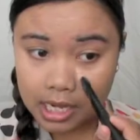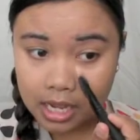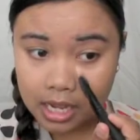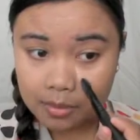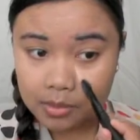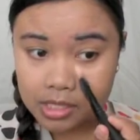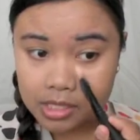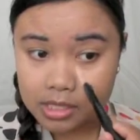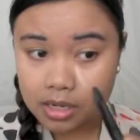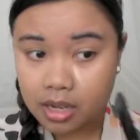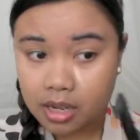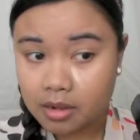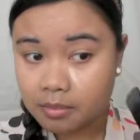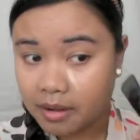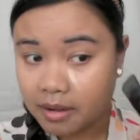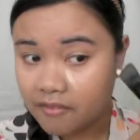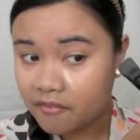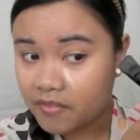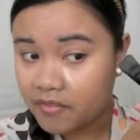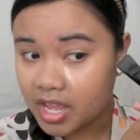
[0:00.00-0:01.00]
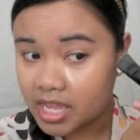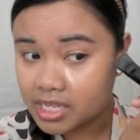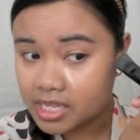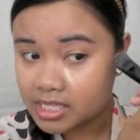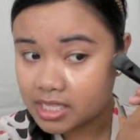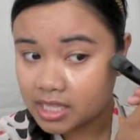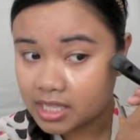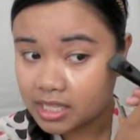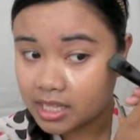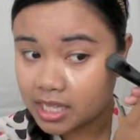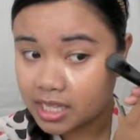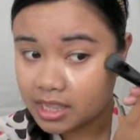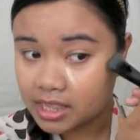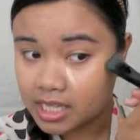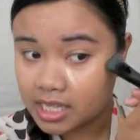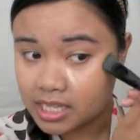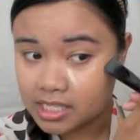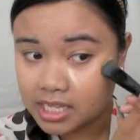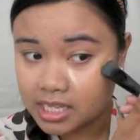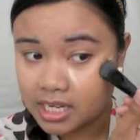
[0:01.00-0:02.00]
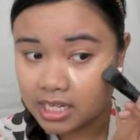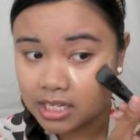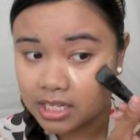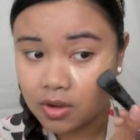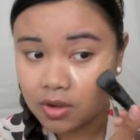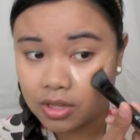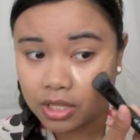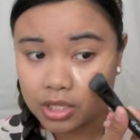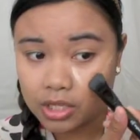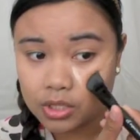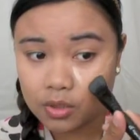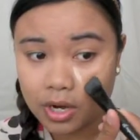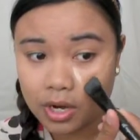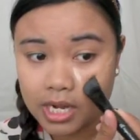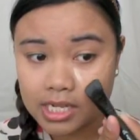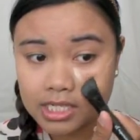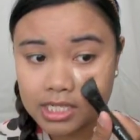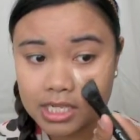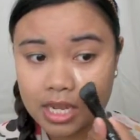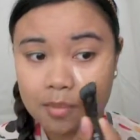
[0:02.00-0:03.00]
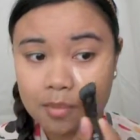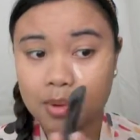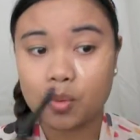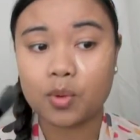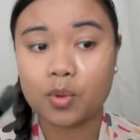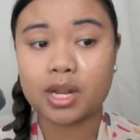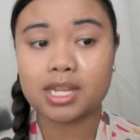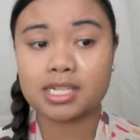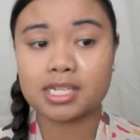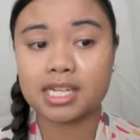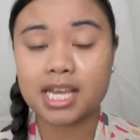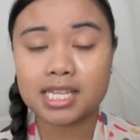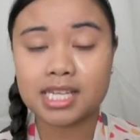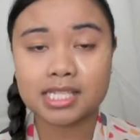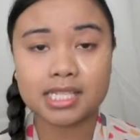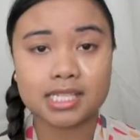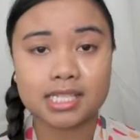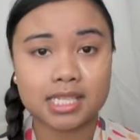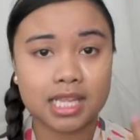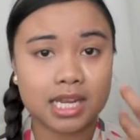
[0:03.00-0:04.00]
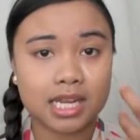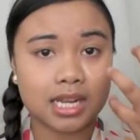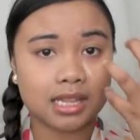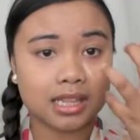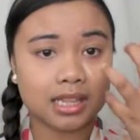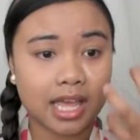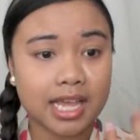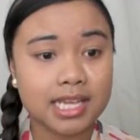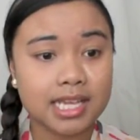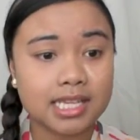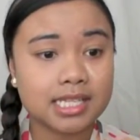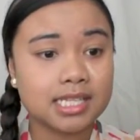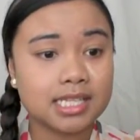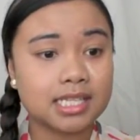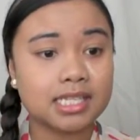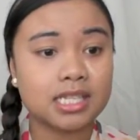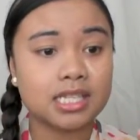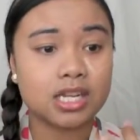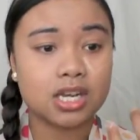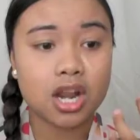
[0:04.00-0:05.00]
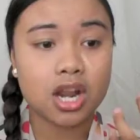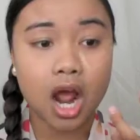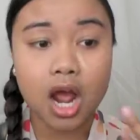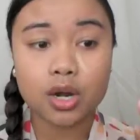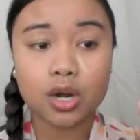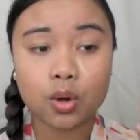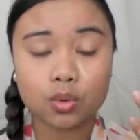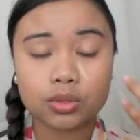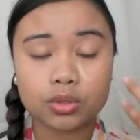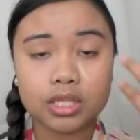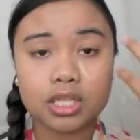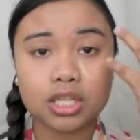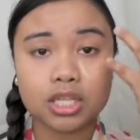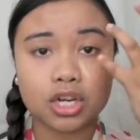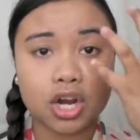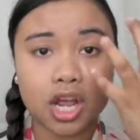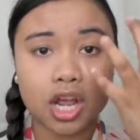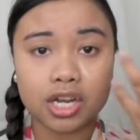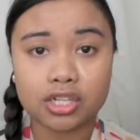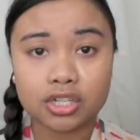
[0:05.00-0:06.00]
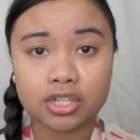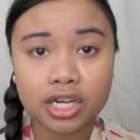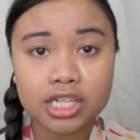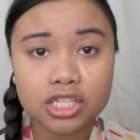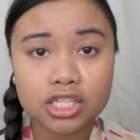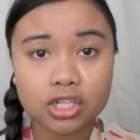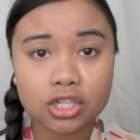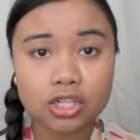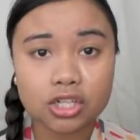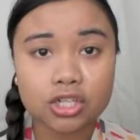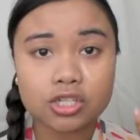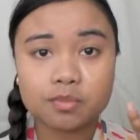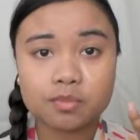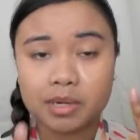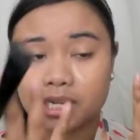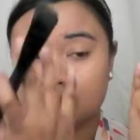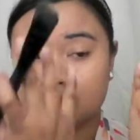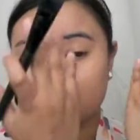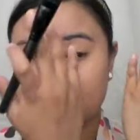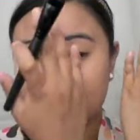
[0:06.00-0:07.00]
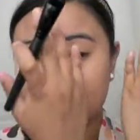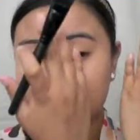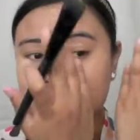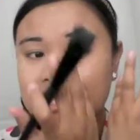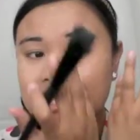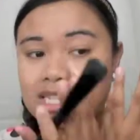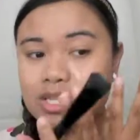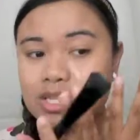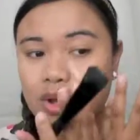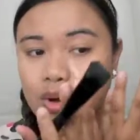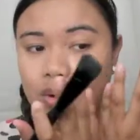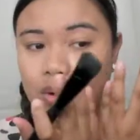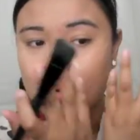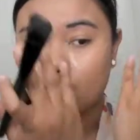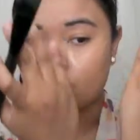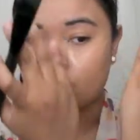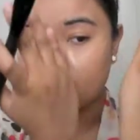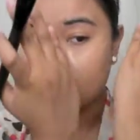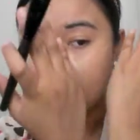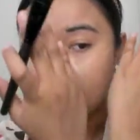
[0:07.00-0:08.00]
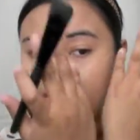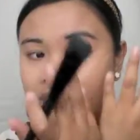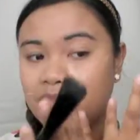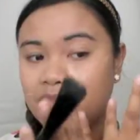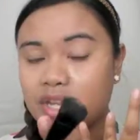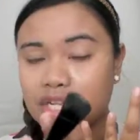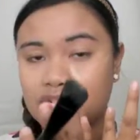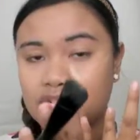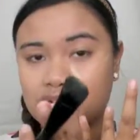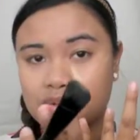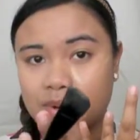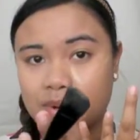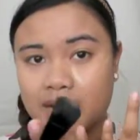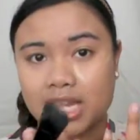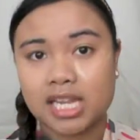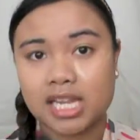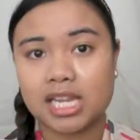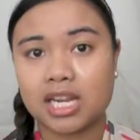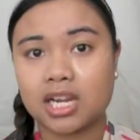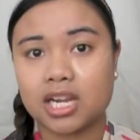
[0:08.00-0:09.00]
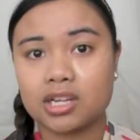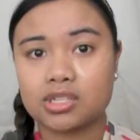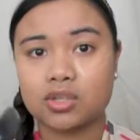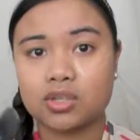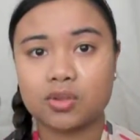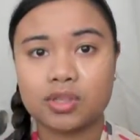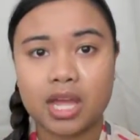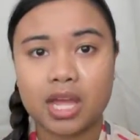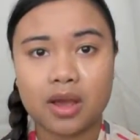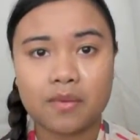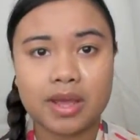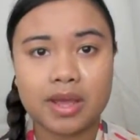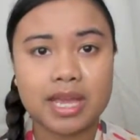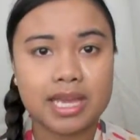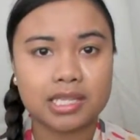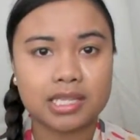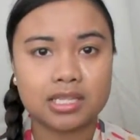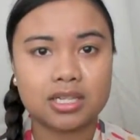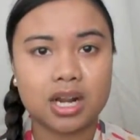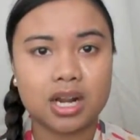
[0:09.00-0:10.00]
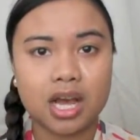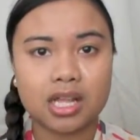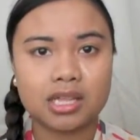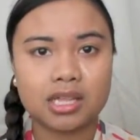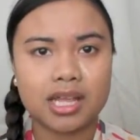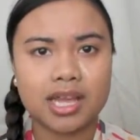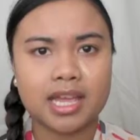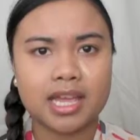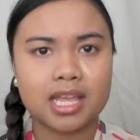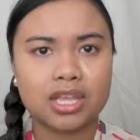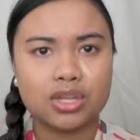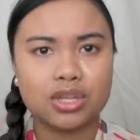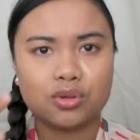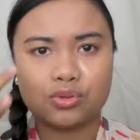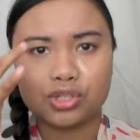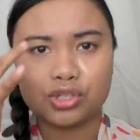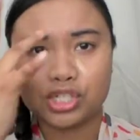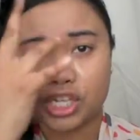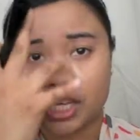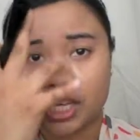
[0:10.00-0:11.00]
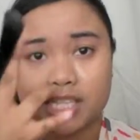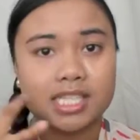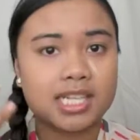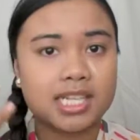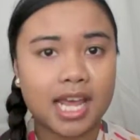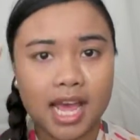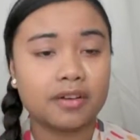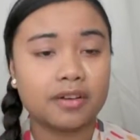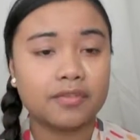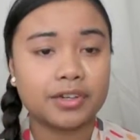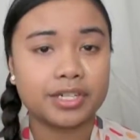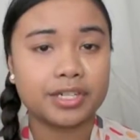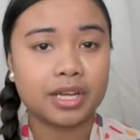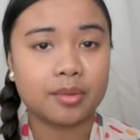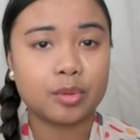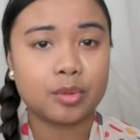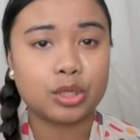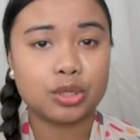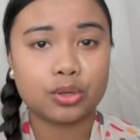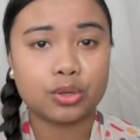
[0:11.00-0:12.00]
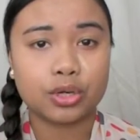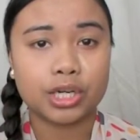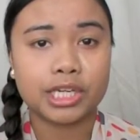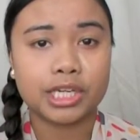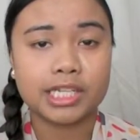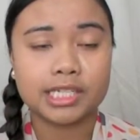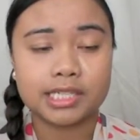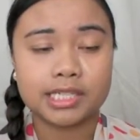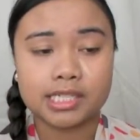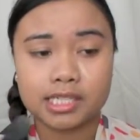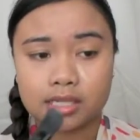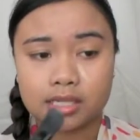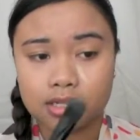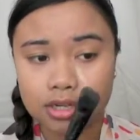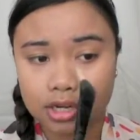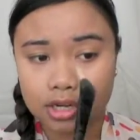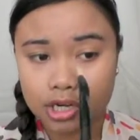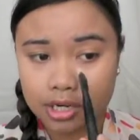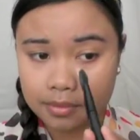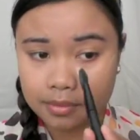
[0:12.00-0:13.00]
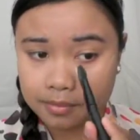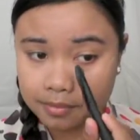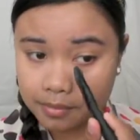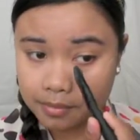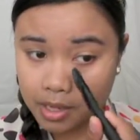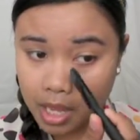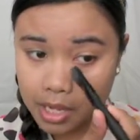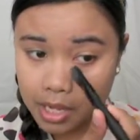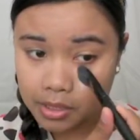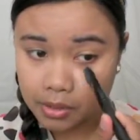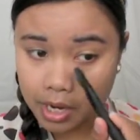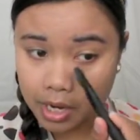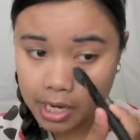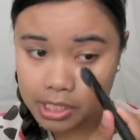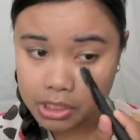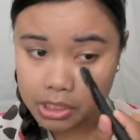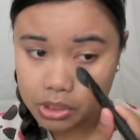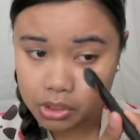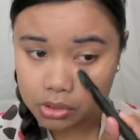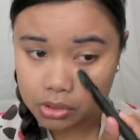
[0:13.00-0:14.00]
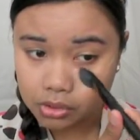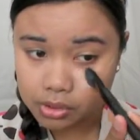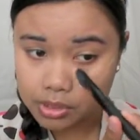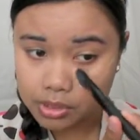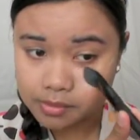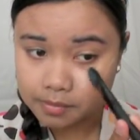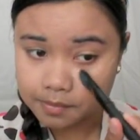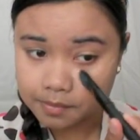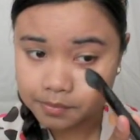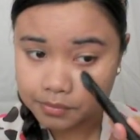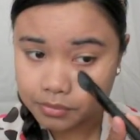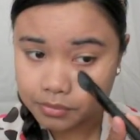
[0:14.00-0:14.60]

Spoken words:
dab this on my face like this. And I know it looks crazy, but what it does is it lightens not only your under eye circles, but it lightens this whole feature right here, so that way it's not like you just covered up your under eye circles.